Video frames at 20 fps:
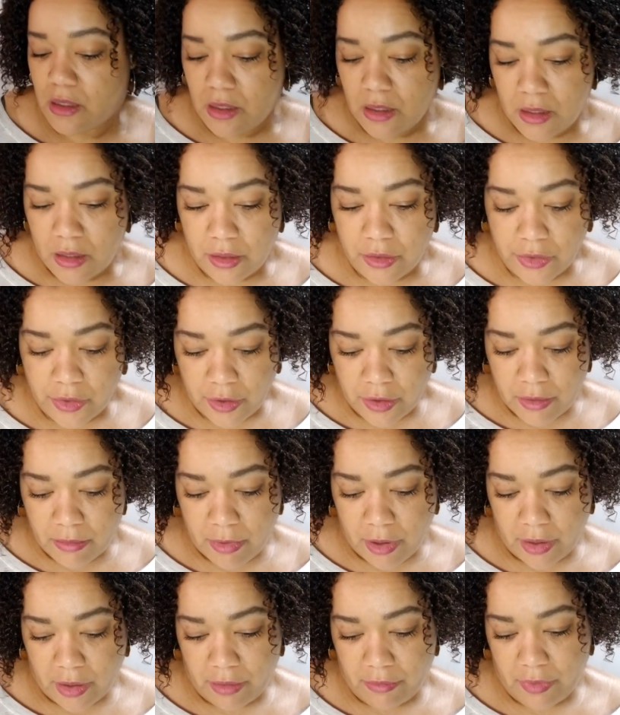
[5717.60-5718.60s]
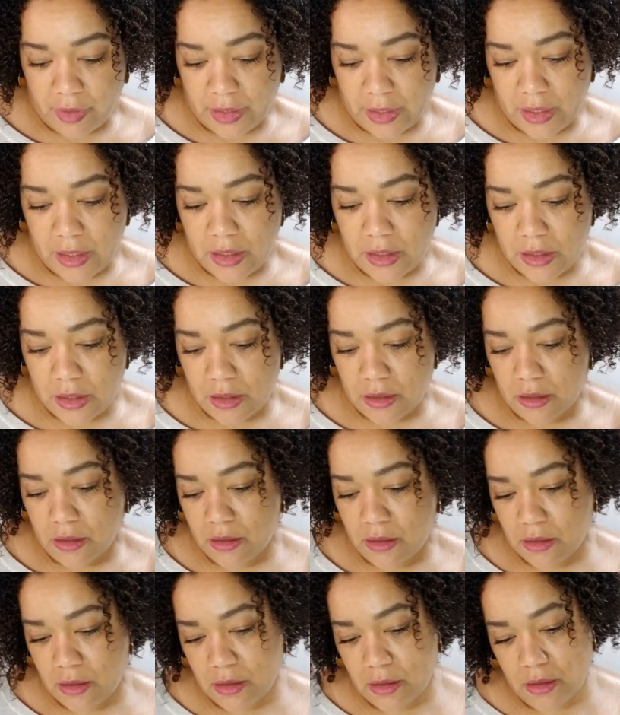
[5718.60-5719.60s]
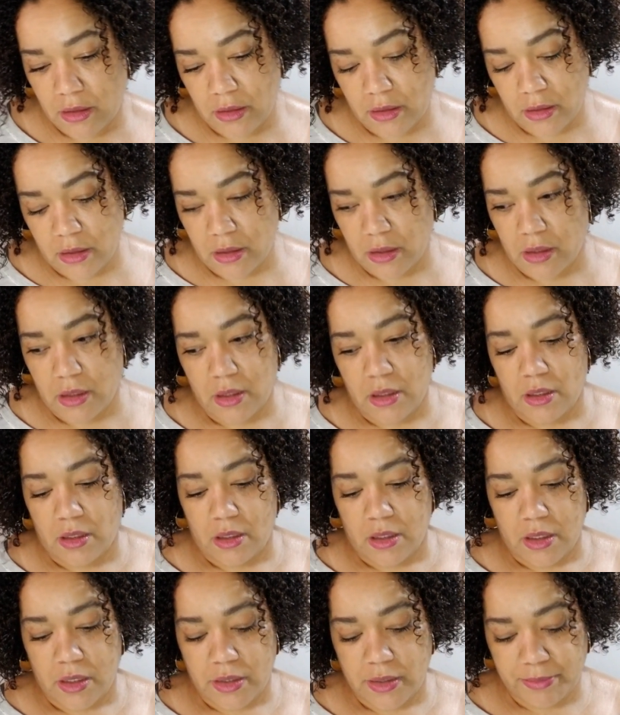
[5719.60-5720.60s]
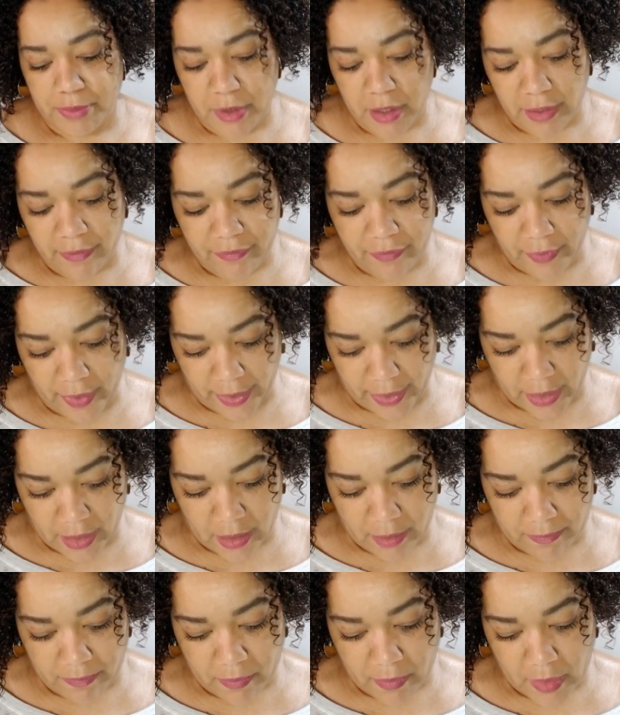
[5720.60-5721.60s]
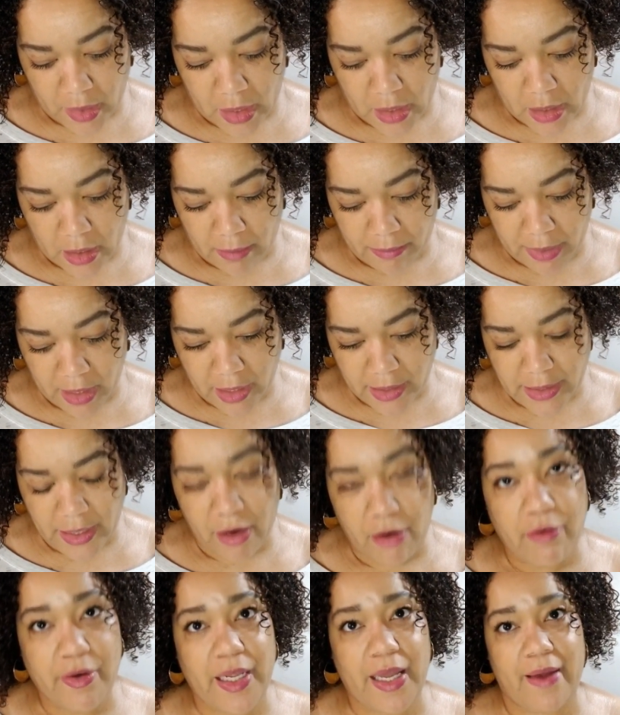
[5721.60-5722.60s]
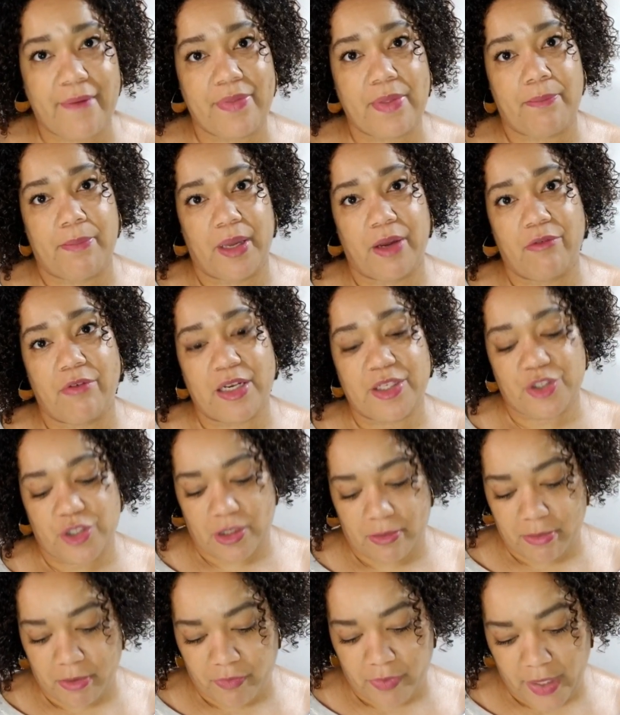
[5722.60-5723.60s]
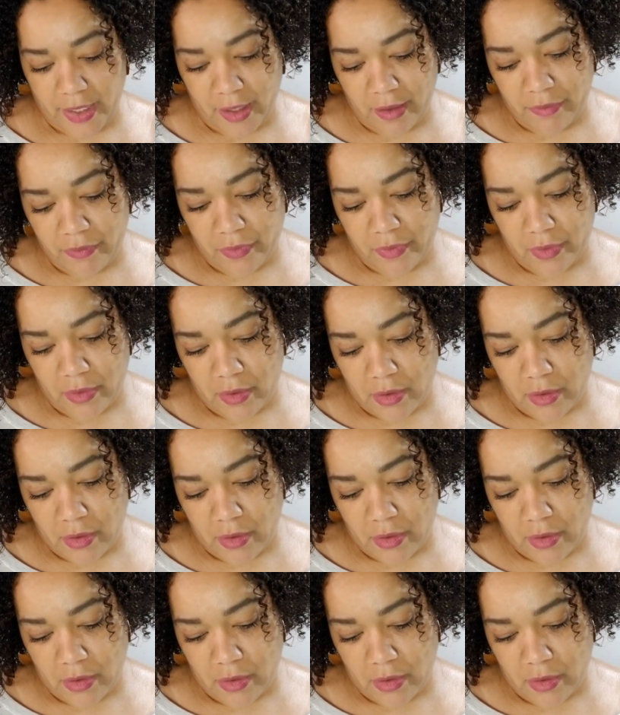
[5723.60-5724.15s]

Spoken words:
The third market release. It's pretty funny because I already have the big red ship of life.